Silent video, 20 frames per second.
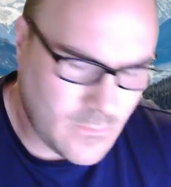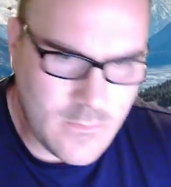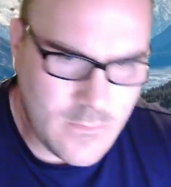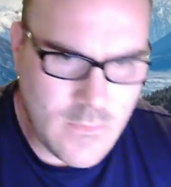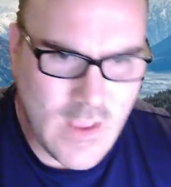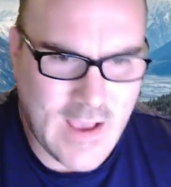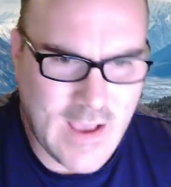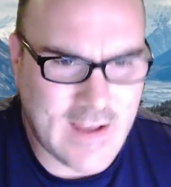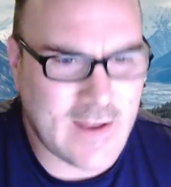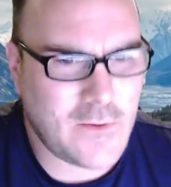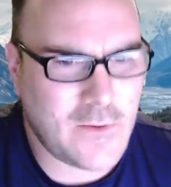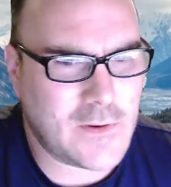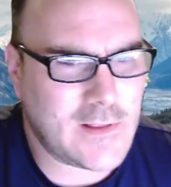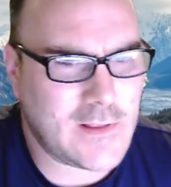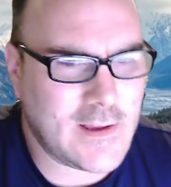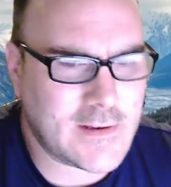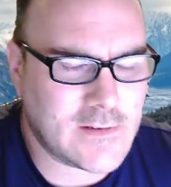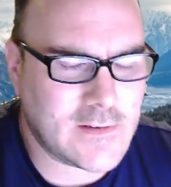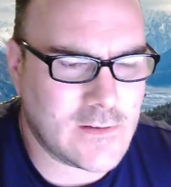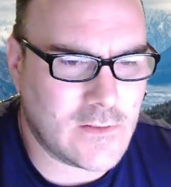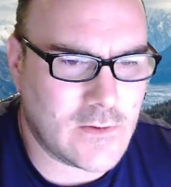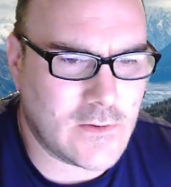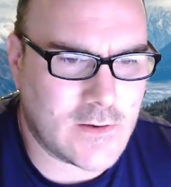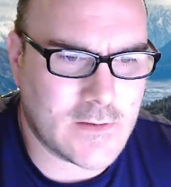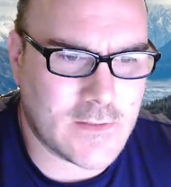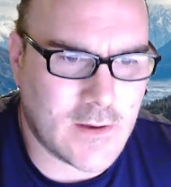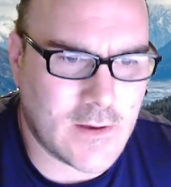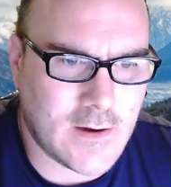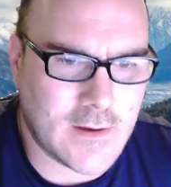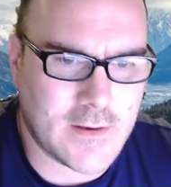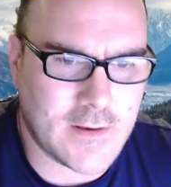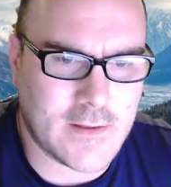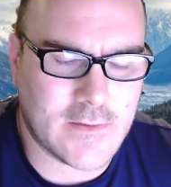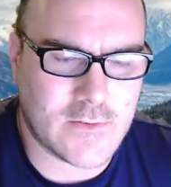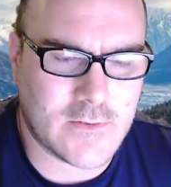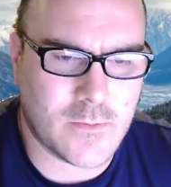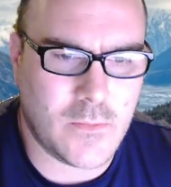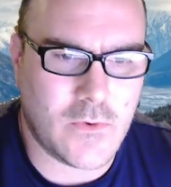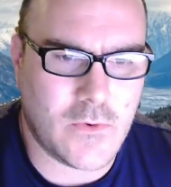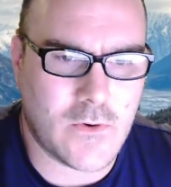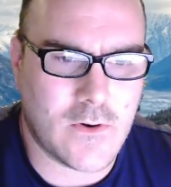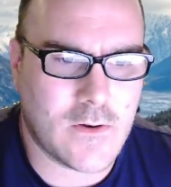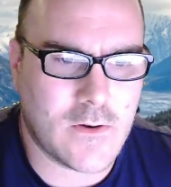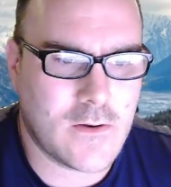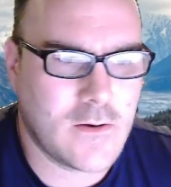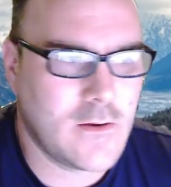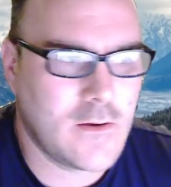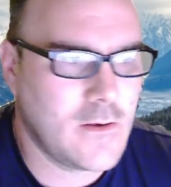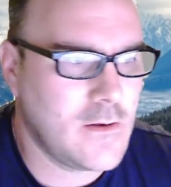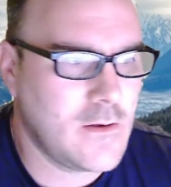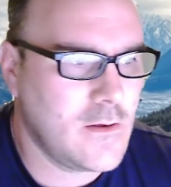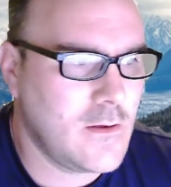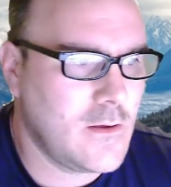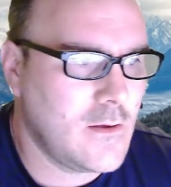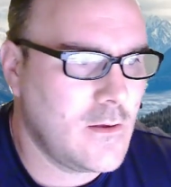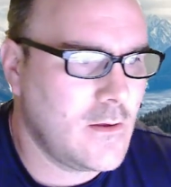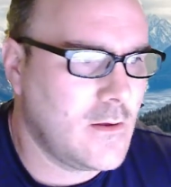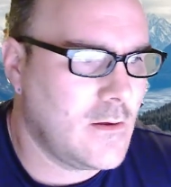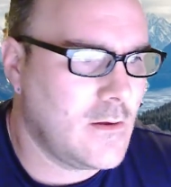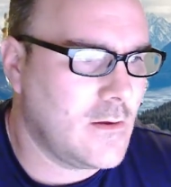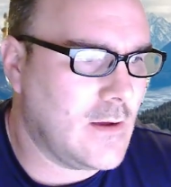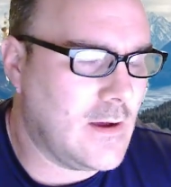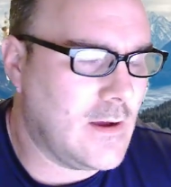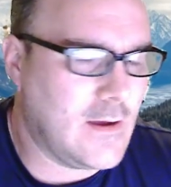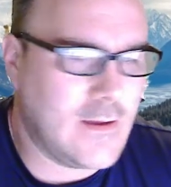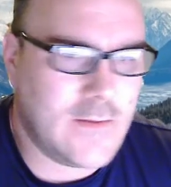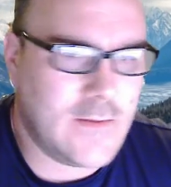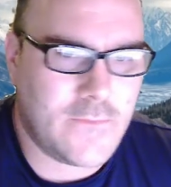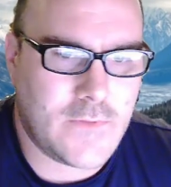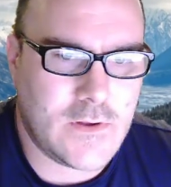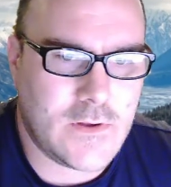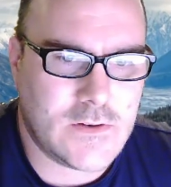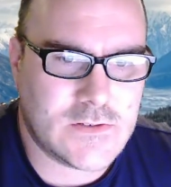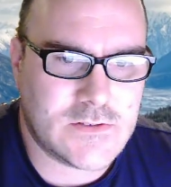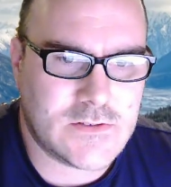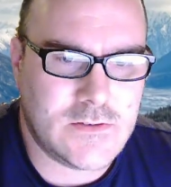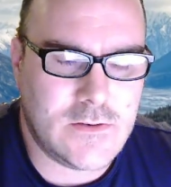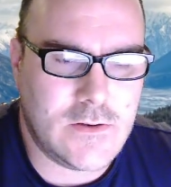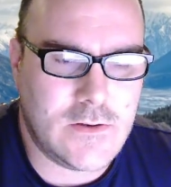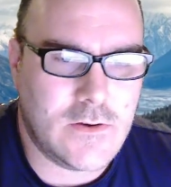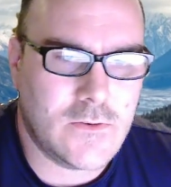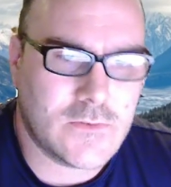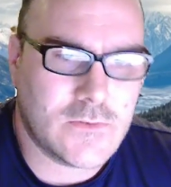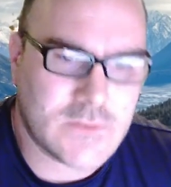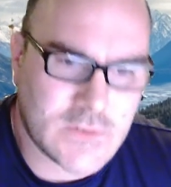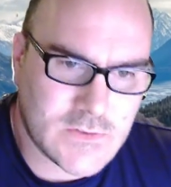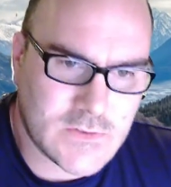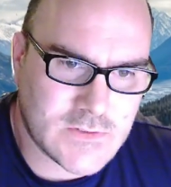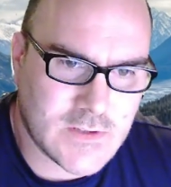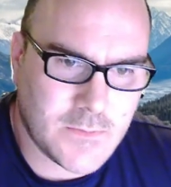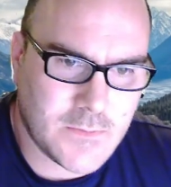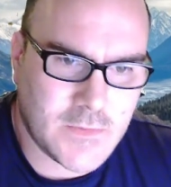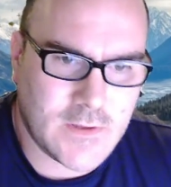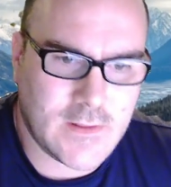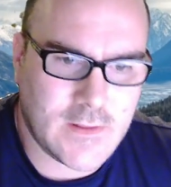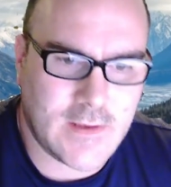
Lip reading: I would like to look at the audience more. If there's notes or something like